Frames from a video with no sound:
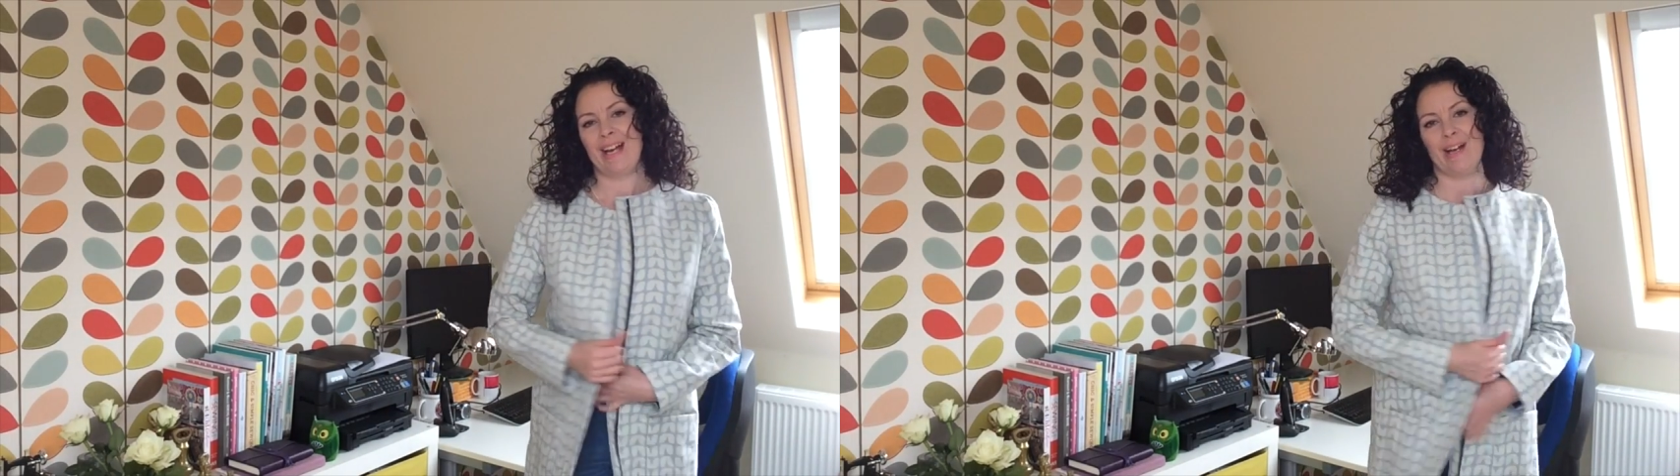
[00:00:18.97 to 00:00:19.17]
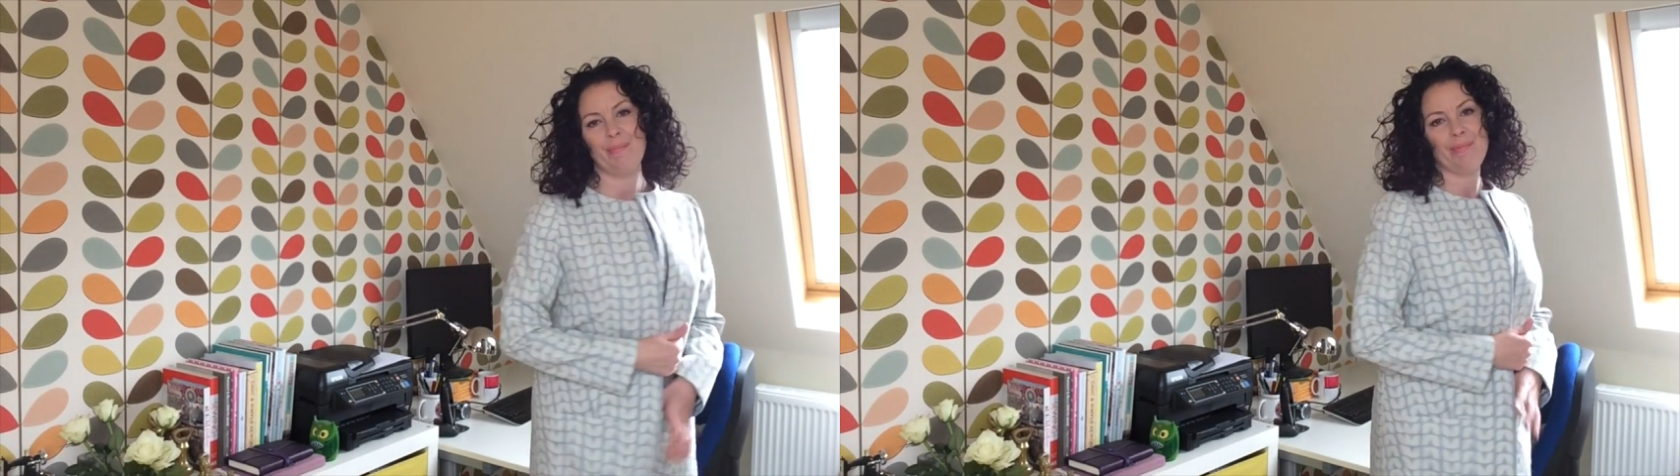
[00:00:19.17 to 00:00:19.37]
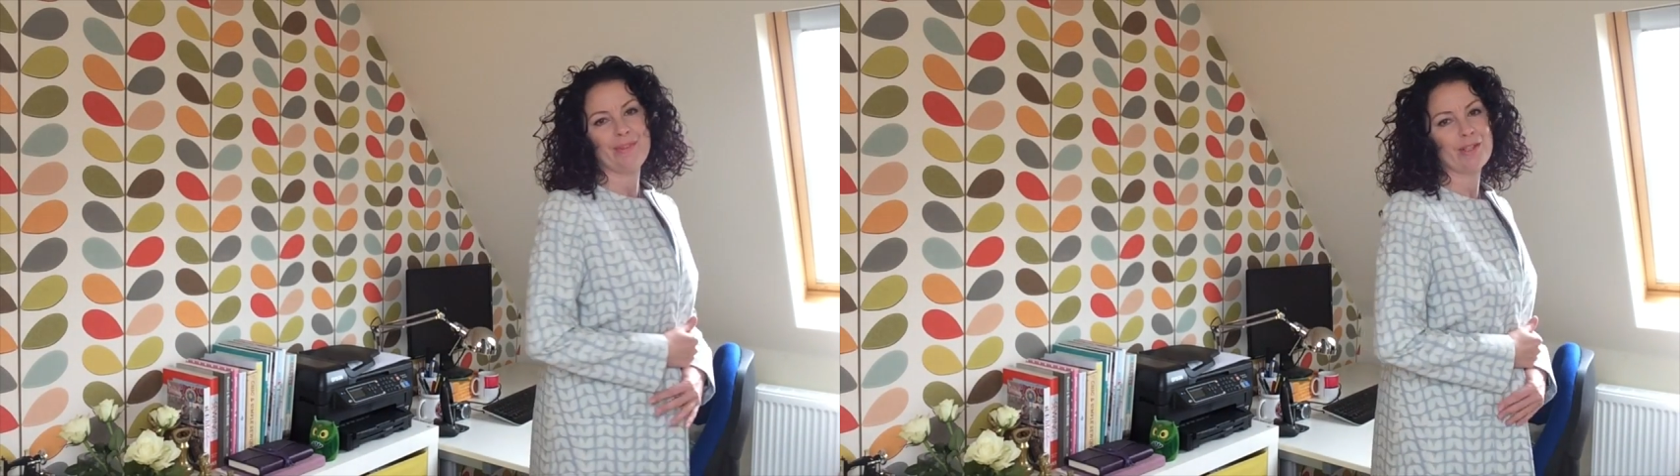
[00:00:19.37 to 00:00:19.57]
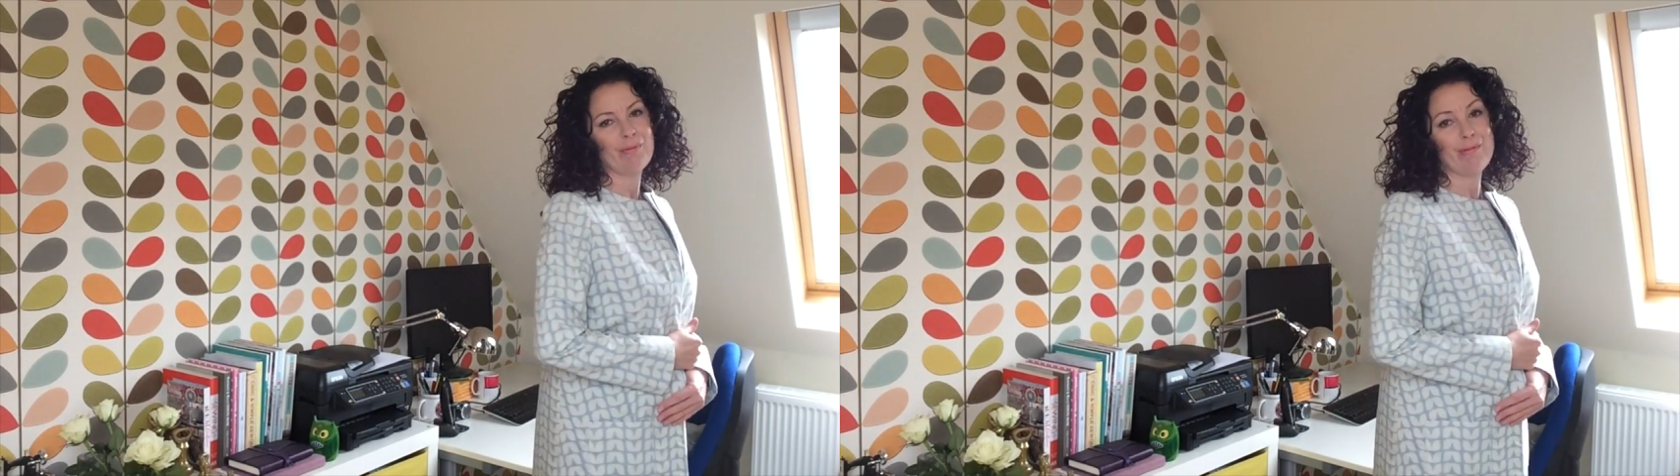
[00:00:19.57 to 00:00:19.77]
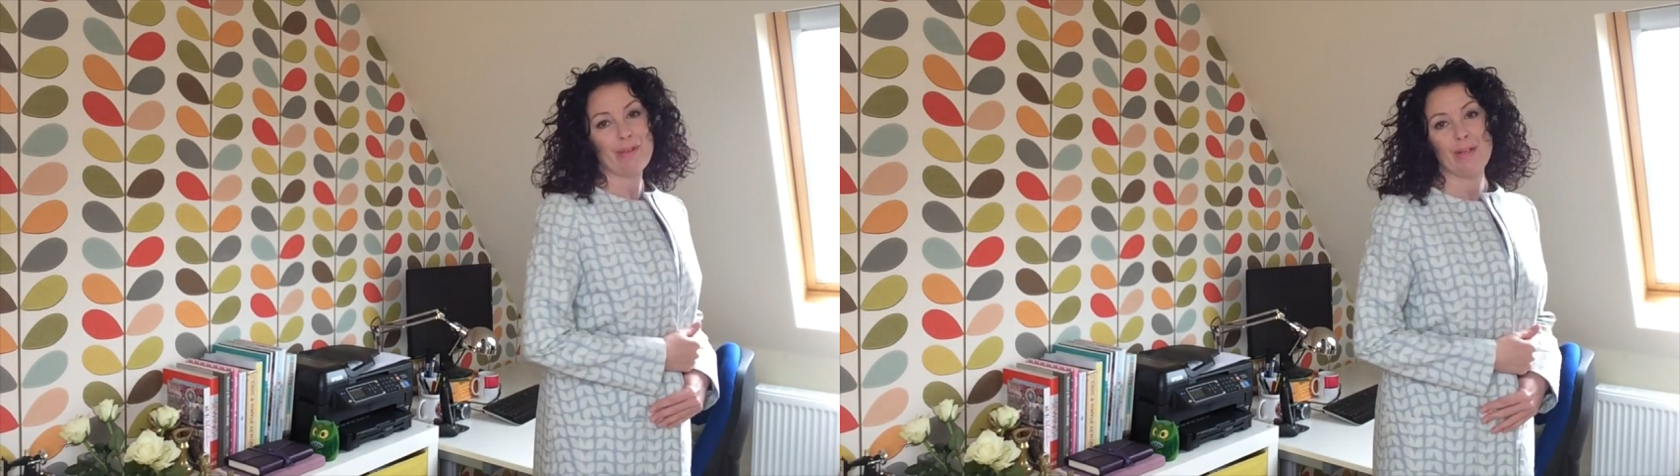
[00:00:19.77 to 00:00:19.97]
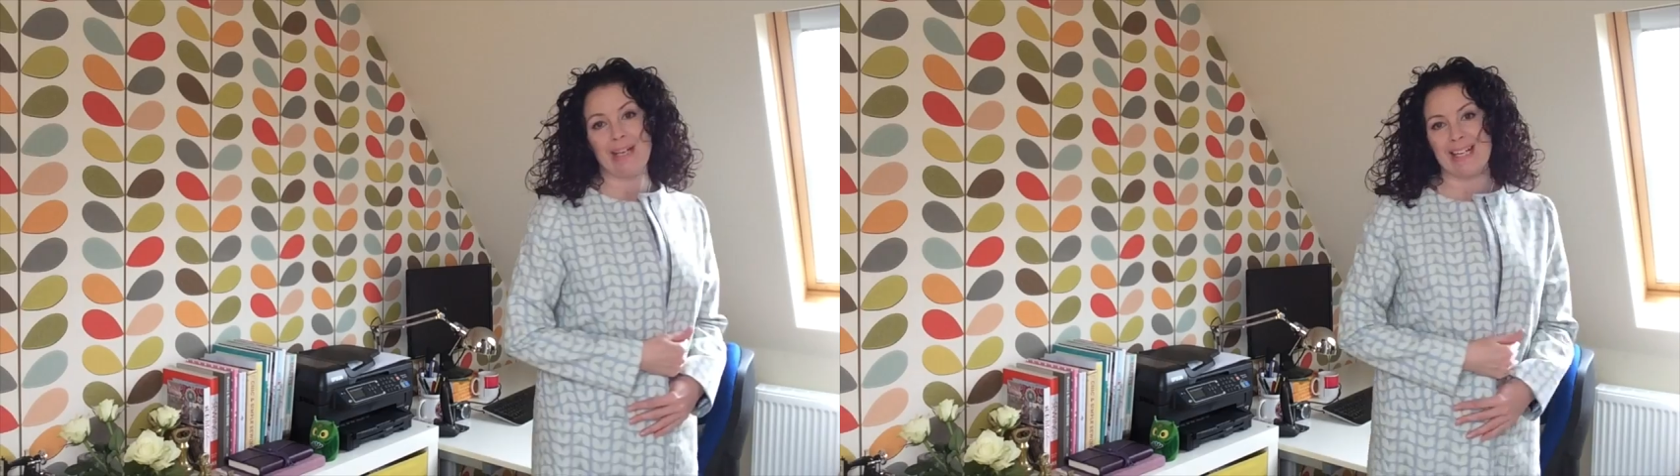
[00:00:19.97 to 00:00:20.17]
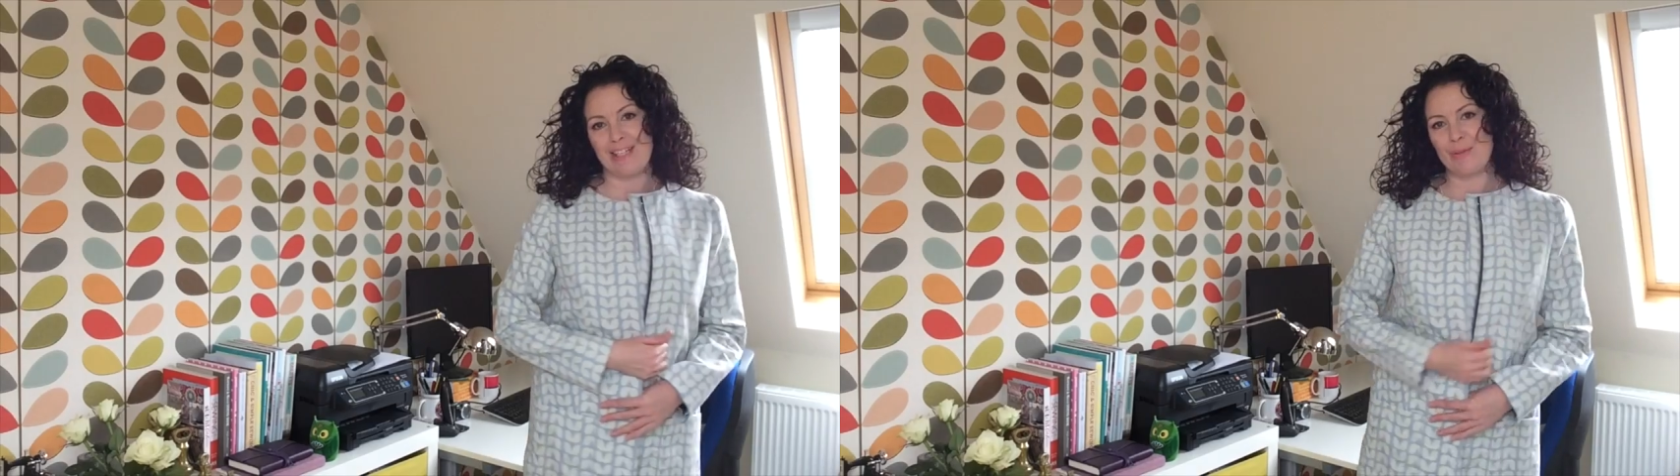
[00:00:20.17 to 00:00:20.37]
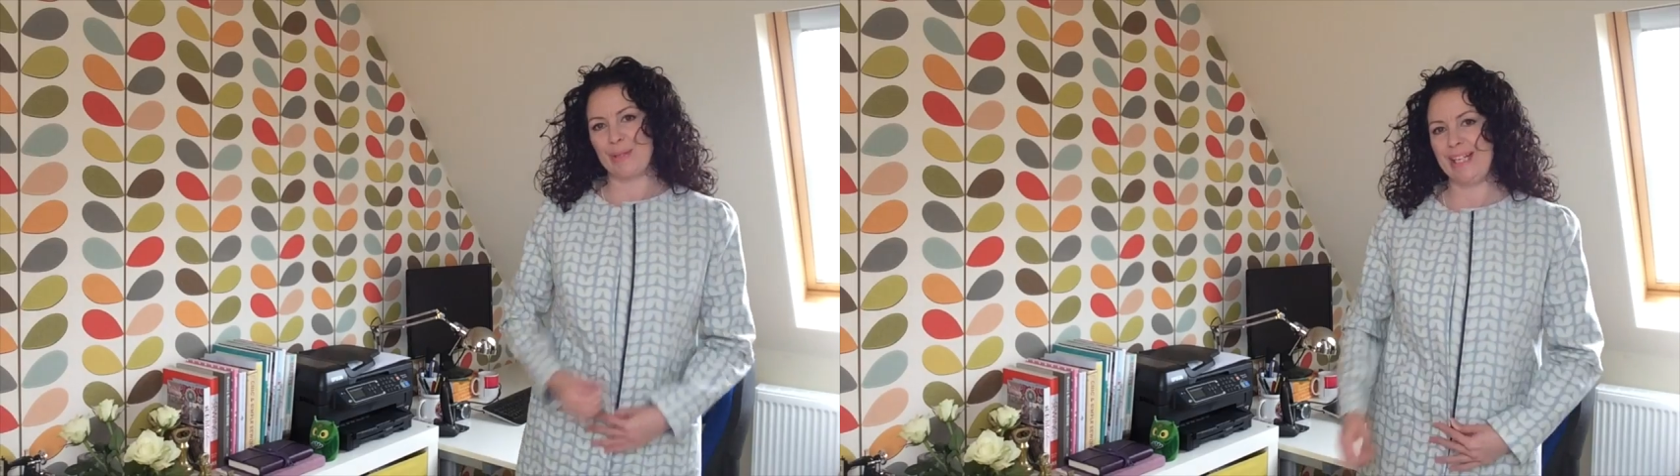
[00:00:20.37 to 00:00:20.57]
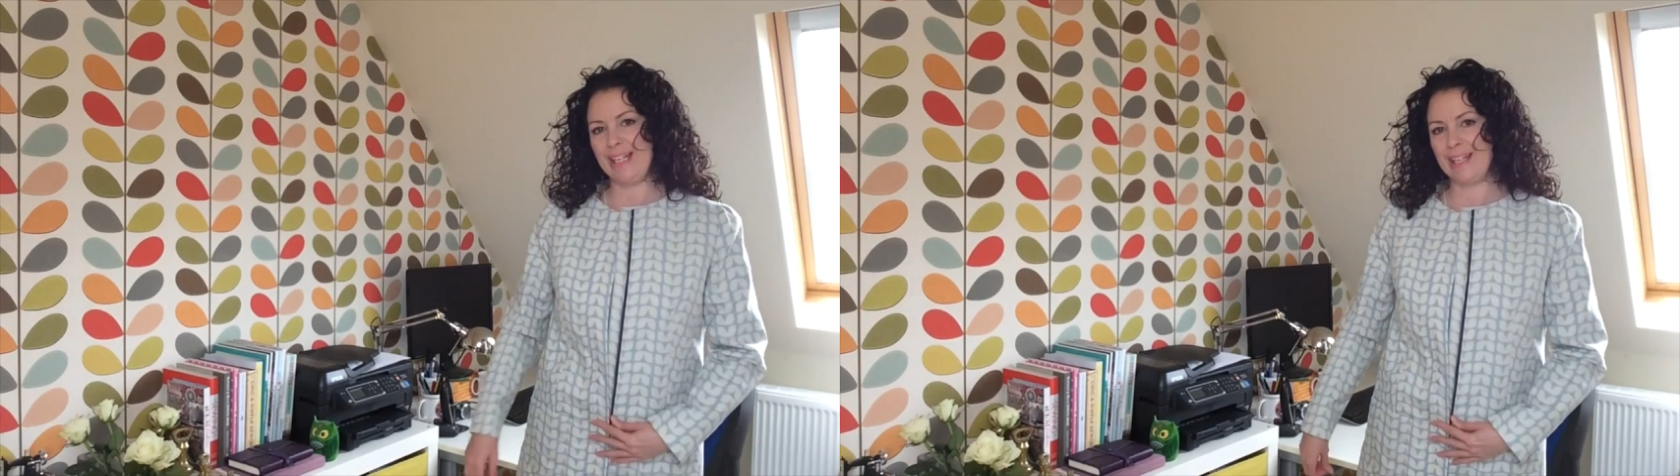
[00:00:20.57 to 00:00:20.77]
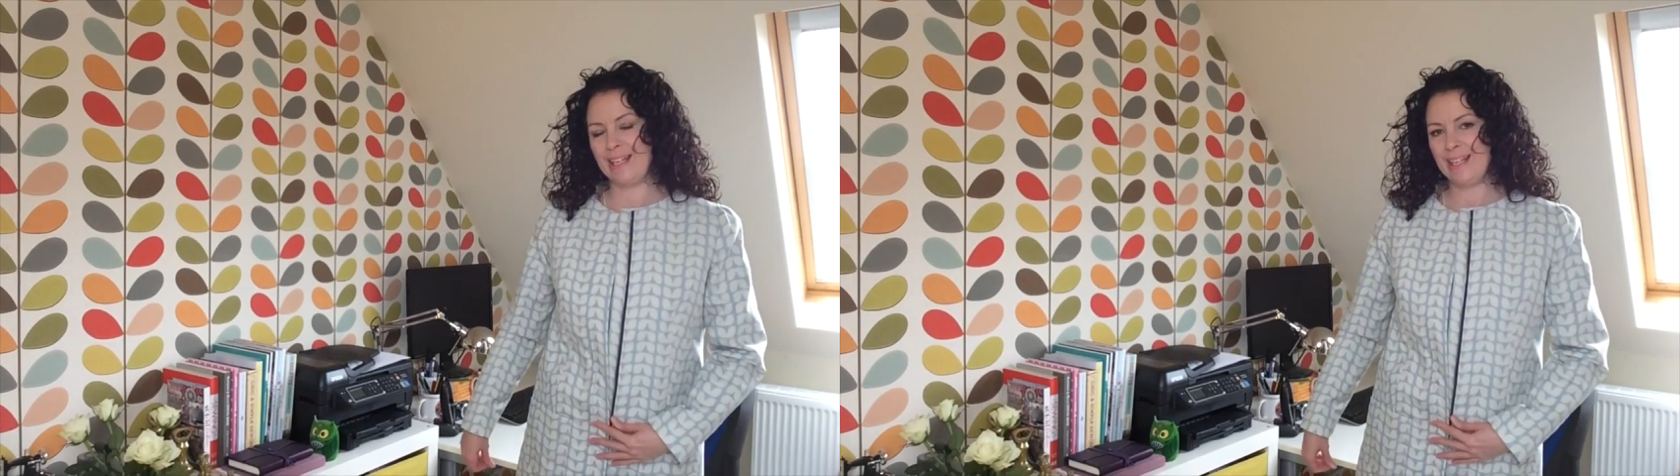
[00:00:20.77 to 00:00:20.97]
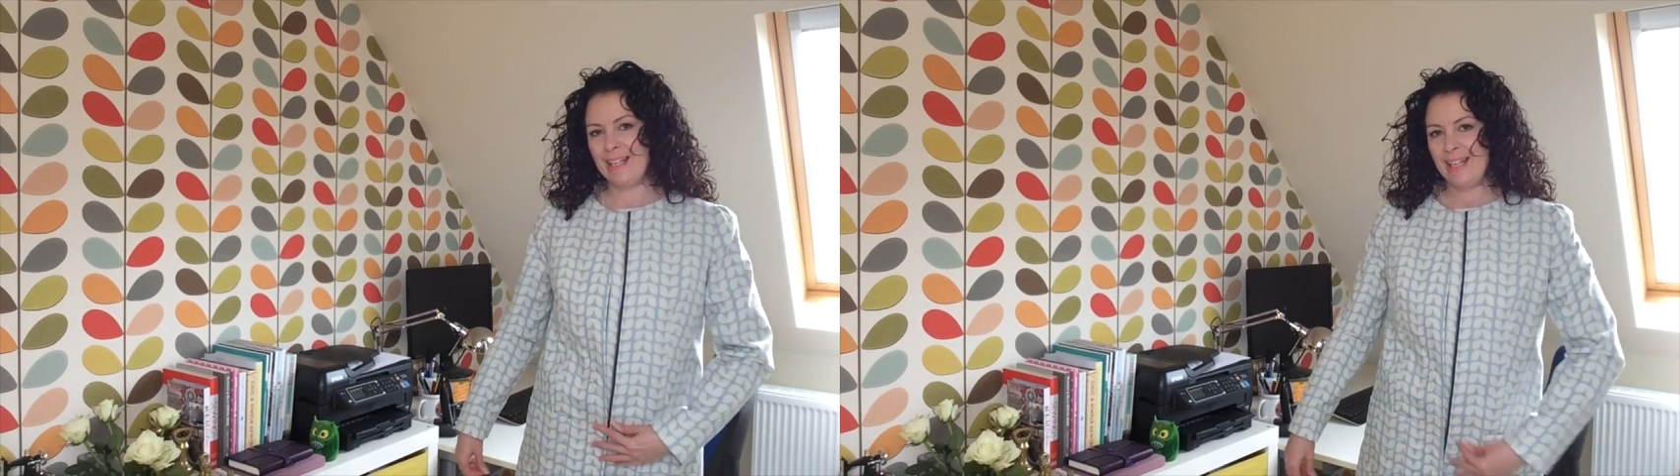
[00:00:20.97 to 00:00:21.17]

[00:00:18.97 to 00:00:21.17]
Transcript: to review last week,